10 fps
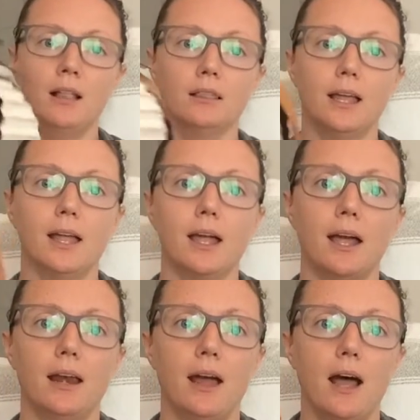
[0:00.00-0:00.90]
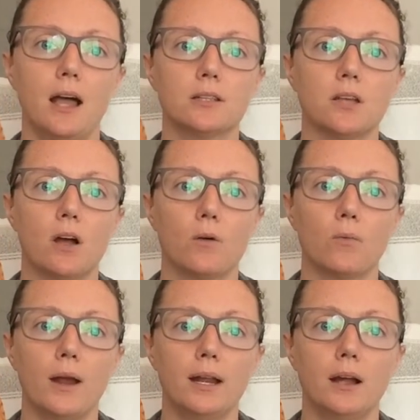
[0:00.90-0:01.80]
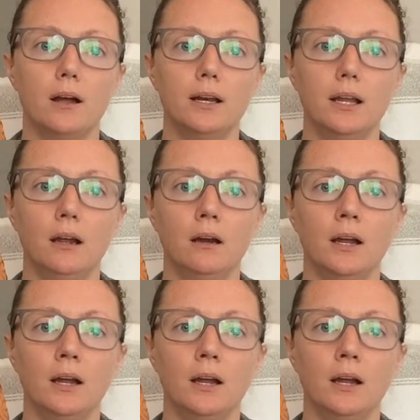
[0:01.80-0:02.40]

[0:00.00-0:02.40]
like it kind of has already on here